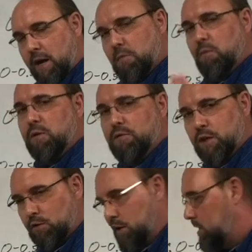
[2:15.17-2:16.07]
but we've
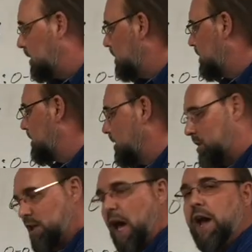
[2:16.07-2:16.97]
decreased the
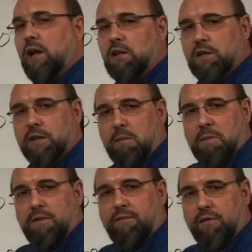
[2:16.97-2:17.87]
scale a little
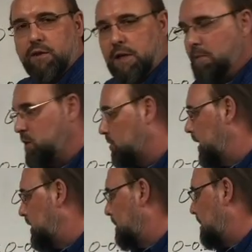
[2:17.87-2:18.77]
bit for
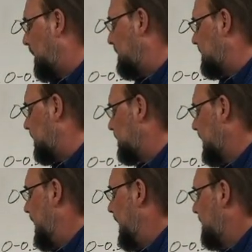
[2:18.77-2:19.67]
demonstration purposes.
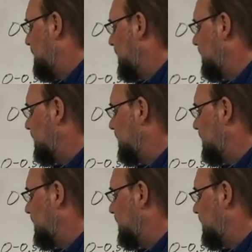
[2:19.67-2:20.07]
But in